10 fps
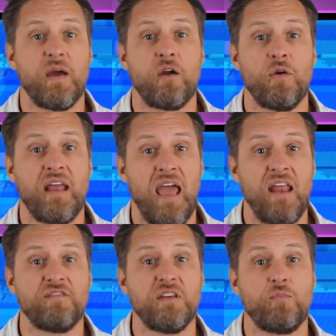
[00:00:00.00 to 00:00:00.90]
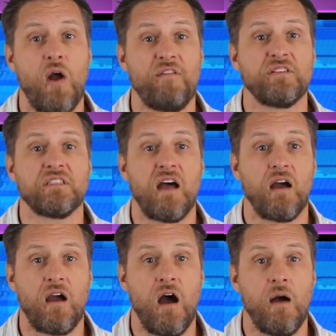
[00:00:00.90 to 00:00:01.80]
by going to
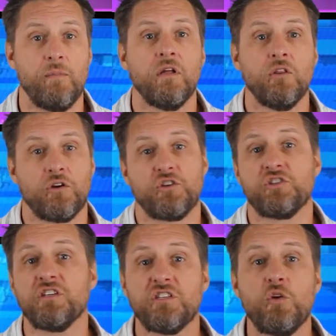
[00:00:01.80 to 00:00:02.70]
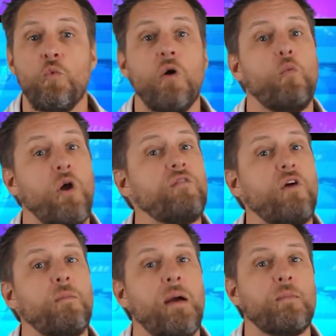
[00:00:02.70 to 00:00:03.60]
NFTProfits.com. Look, just listen to what one of
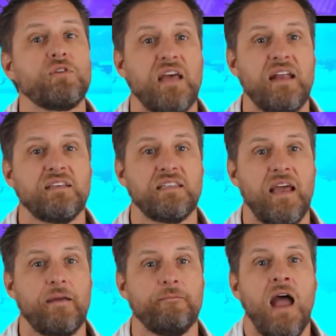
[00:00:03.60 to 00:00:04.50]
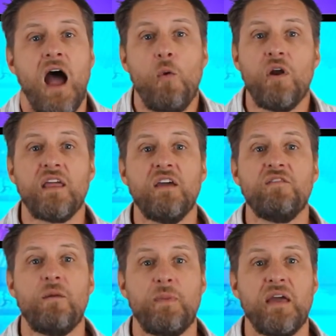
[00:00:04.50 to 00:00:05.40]
our members had to say. I want to give
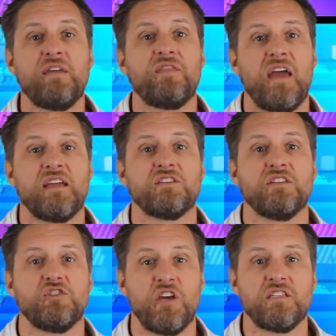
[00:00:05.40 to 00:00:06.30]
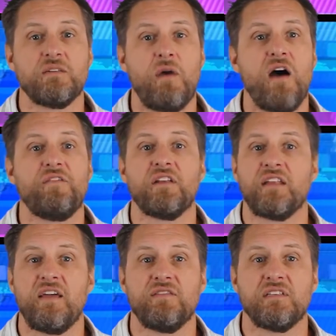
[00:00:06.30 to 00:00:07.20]
a big thanks to Jason Moffatt and
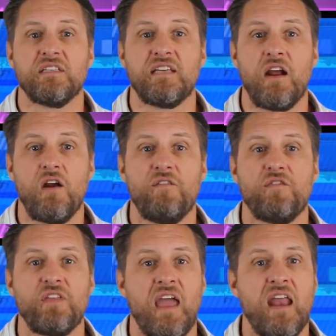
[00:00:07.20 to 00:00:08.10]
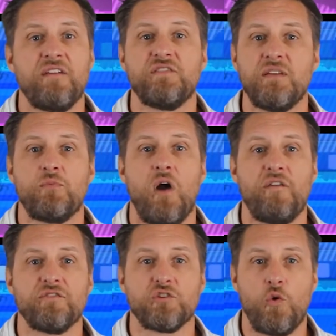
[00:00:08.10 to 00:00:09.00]
David Tatera for the
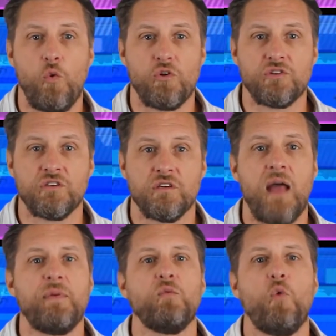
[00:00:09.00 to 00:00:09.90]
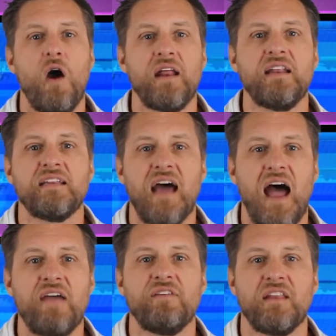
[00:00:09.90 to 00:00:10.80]
NFTProfits course. I've been wanting to
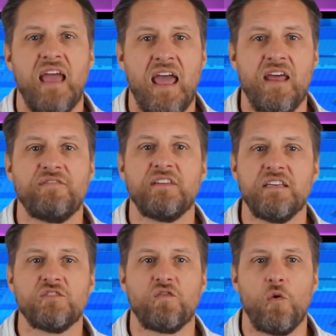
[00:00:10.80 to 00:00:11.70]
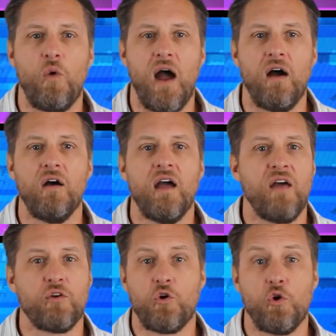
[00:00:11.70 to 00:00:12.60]
dive into NFTs for a while, and
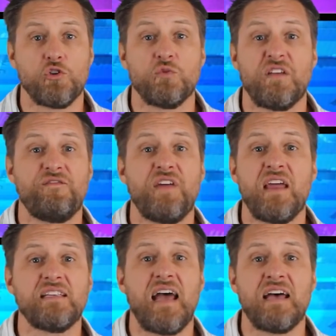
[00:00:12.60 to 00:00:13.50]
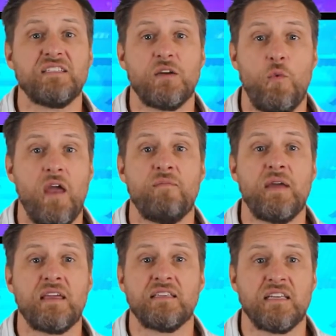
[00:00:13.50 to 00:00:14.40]
their course was a fantastic way of
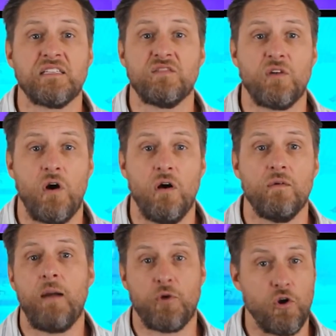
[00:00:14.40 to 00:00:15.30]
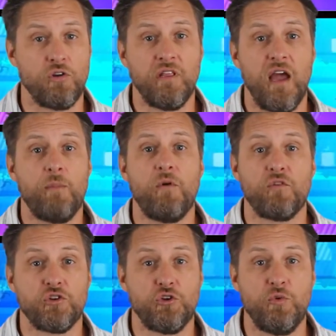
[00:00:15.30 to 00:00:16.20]
making sense of it all. I'm currently up over
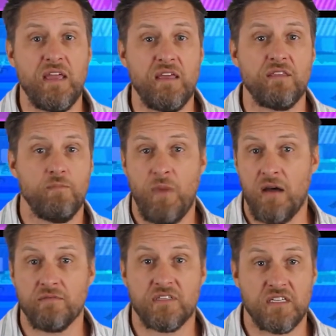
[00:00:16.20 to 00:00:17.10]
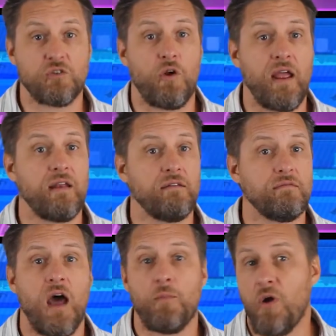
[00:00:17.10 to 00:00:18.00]
2 ETH, about 6 grand,
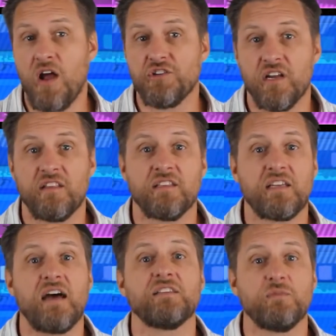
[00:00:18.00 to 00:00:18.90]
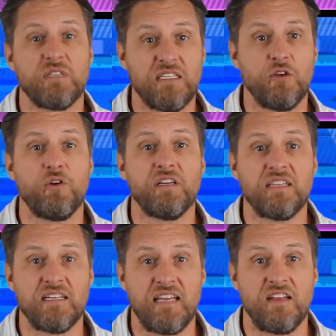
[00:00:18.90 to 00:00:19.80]
on a project that's gotten some serious
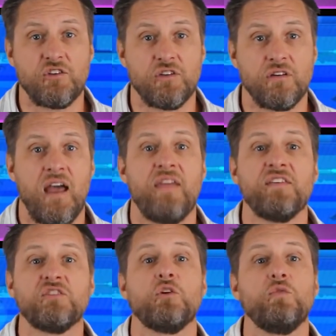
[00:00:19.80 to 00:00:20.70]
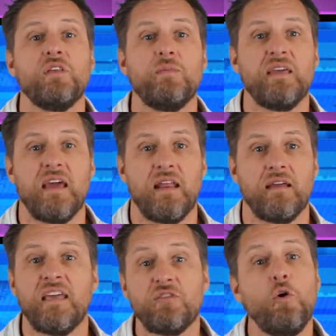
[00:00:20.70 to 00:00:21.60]
attention, and this is only the beginning.
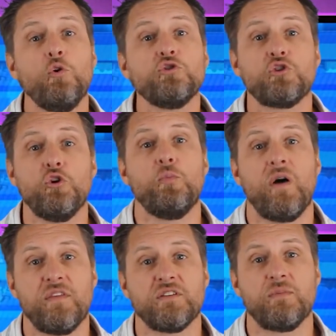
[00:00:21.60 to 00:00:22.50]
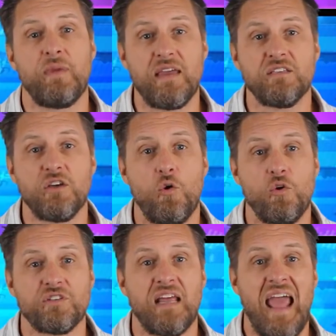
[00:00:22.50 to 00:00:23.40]
Get the whole scoop on this amazing
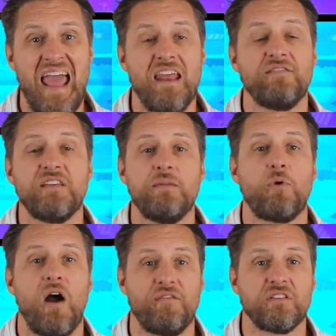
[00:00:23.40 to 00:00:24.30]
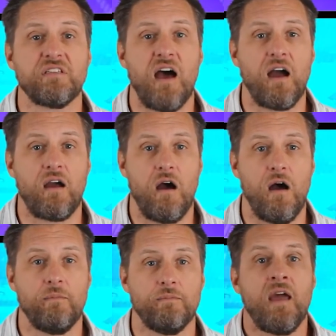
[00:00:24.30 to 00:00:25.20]
course at NFTProfits.com.